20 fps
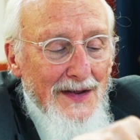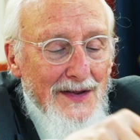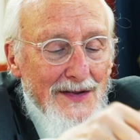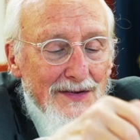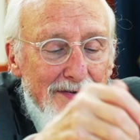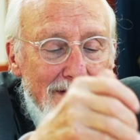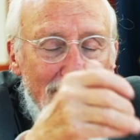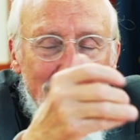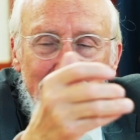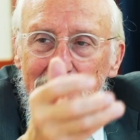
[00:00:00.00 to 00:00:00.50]

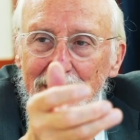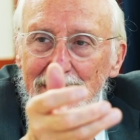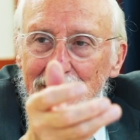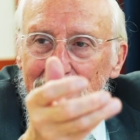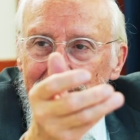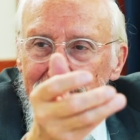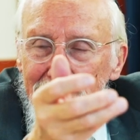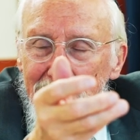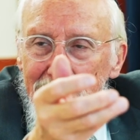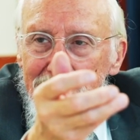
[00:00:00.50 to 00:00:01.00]
Something
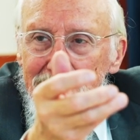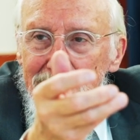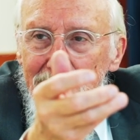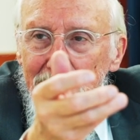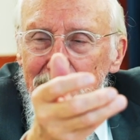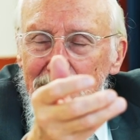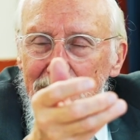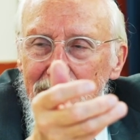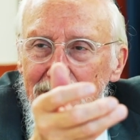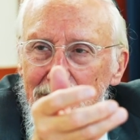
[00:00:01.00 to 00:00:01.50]

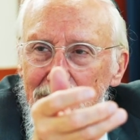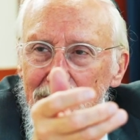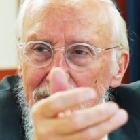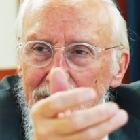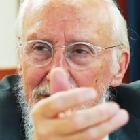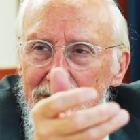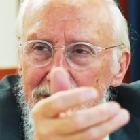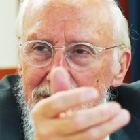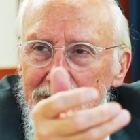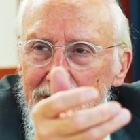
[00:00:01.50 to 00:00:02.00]

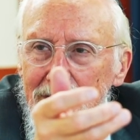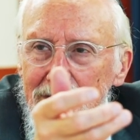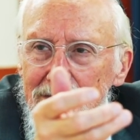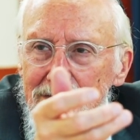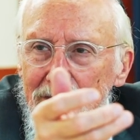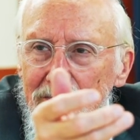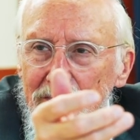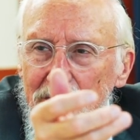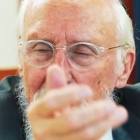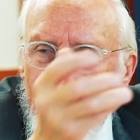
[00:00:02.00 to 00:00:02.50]
is
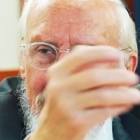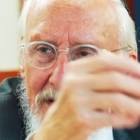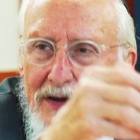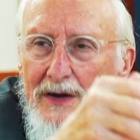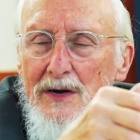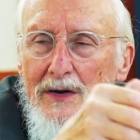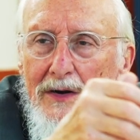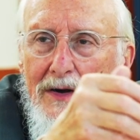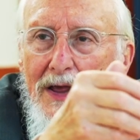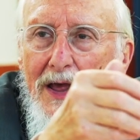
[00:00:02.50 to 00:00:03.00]
afoot
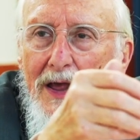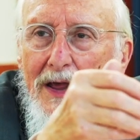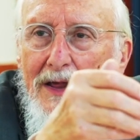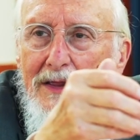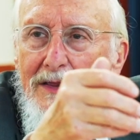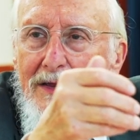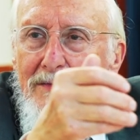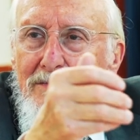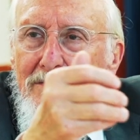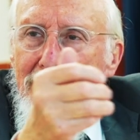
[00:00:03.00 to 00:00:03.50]
here
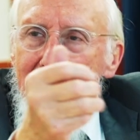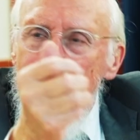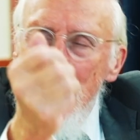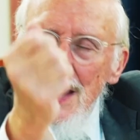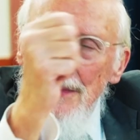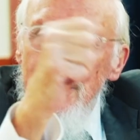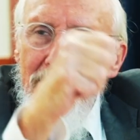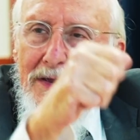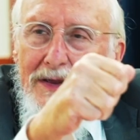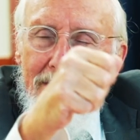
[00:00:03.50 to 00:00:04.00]
that
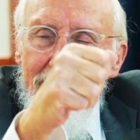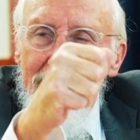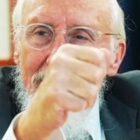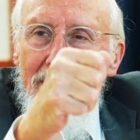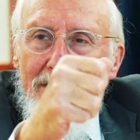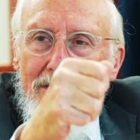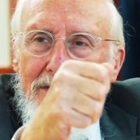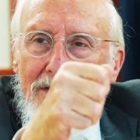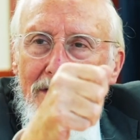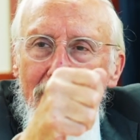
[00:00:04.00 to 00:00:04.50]
maybe
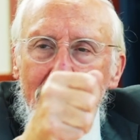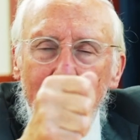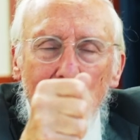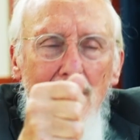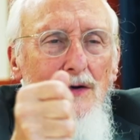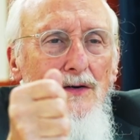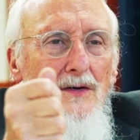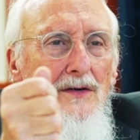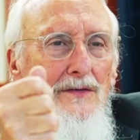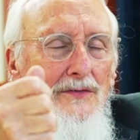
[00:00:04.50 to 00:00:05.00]
the
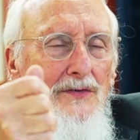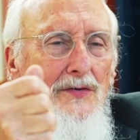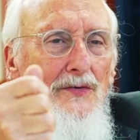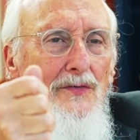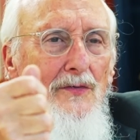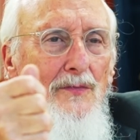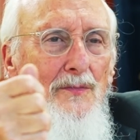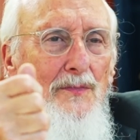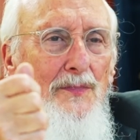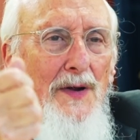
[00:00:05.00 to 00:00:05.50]
honor
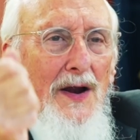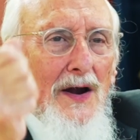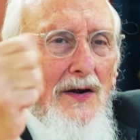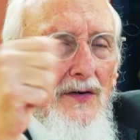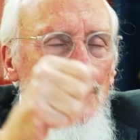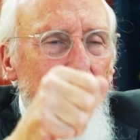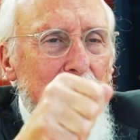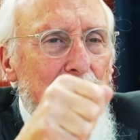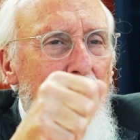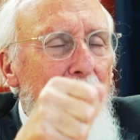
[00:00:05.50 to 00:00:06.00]
to
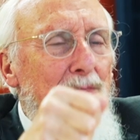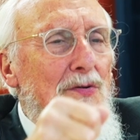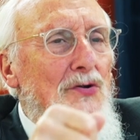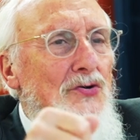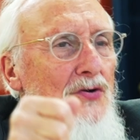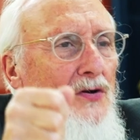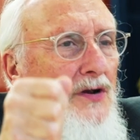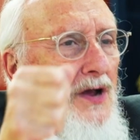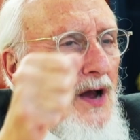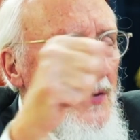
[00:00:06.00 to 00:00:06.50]
parents maybe
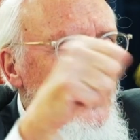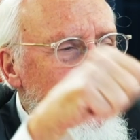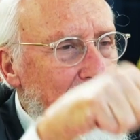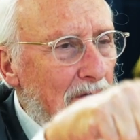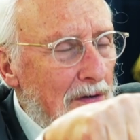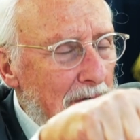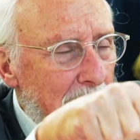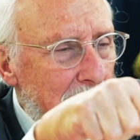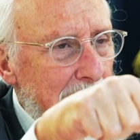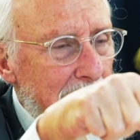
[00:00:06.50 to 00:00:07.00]
should come
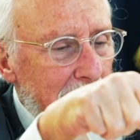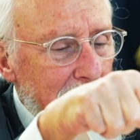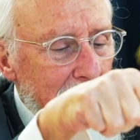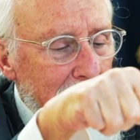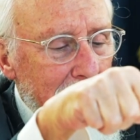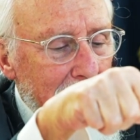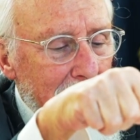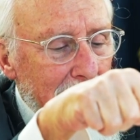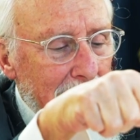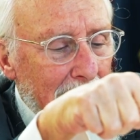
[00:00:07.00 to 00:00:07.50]
first,
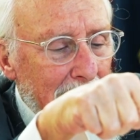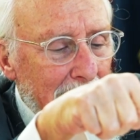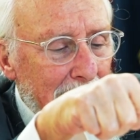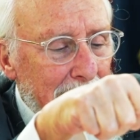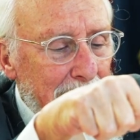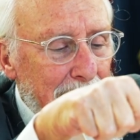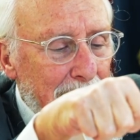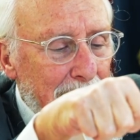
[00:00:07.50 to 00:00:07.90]
right?